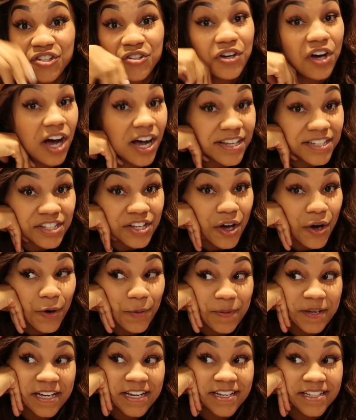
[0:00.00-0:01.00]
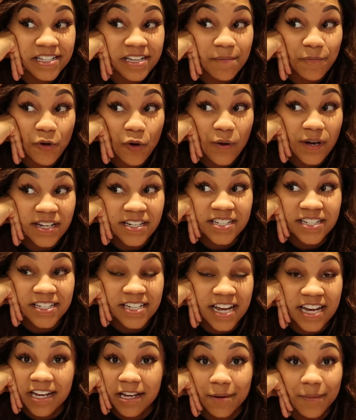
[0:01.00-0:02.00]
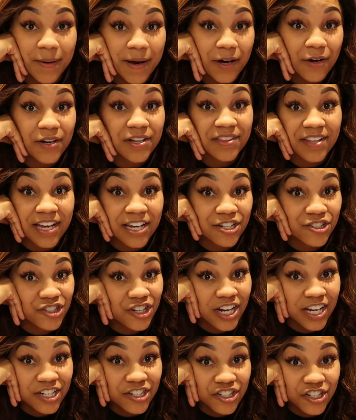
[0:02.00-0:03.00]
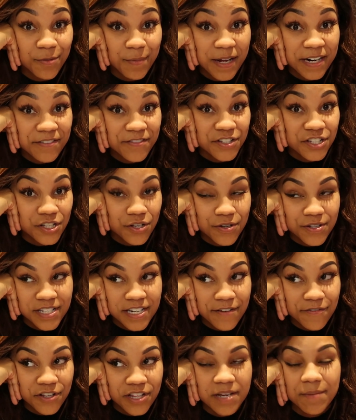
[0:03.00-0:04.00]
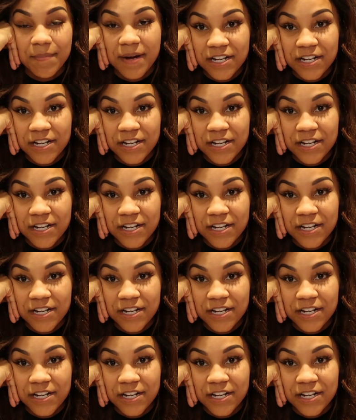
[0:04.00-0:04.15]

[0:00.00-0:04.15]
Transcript: to Costco because I'm going to take him out and like change him out of his clothes and everything.